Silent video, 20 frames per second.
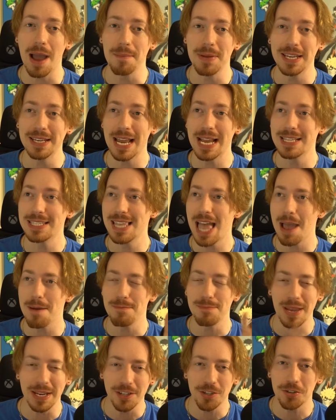I mean, it's that
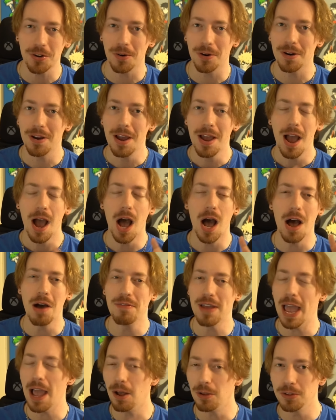mixture
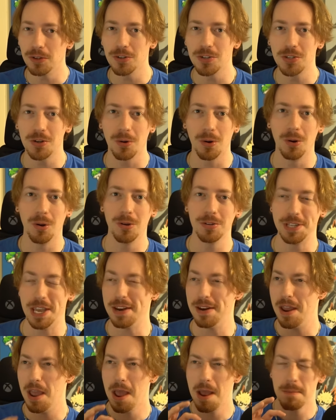of Elder Scrolls
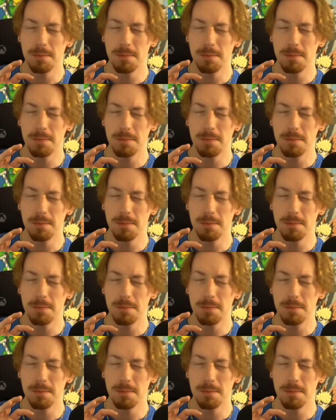and